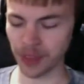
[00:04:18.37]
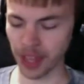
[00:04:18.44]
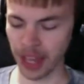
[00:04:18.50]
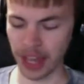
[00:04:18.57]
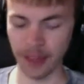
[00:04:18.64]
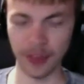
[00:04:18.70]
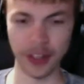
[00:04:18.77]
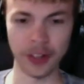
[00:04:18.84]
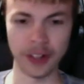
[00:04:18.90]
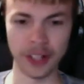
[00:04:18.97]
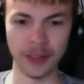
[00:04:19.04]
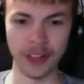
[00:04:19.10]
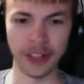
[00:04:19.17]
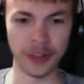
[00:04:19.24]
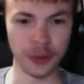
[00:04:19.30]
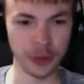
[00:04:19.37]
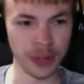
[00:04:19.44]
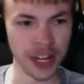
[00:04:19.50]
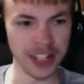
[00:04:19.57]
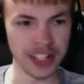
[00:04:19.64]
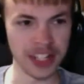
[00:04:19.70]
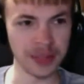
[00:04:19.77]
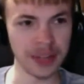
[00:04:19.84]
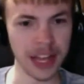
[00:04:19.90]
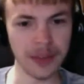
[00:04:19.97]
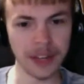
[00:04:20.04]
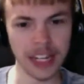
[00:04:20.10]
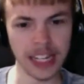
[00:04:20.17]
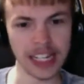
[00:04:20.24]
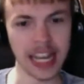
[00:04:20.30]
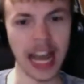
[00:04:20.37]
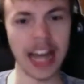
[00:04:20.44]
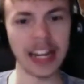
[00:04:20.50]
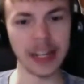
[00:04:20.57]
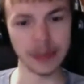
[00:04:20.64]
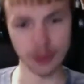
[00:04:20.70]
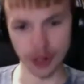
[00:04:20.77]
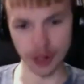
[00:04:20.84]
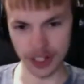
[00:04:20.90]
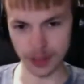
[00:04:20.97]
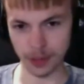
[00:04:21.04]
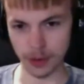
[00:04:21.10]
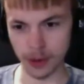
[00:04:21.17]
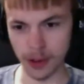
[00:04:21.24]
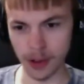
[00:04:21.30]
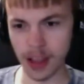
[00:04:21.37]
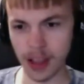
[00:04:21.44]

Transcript: and they do not seem to have any guiding principle